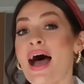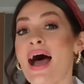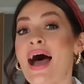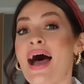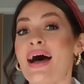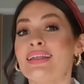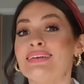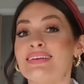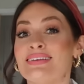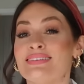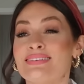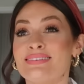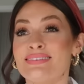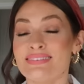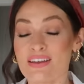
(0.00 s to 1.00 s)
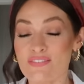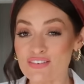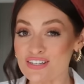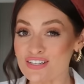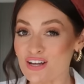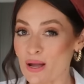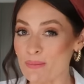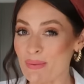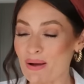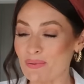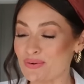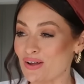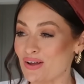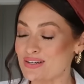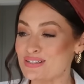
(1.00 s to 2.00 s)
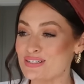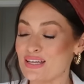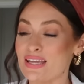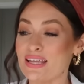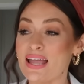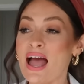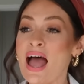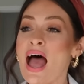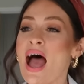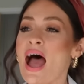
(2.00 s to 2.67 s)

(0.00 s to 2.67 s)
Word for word: And it's £79.90,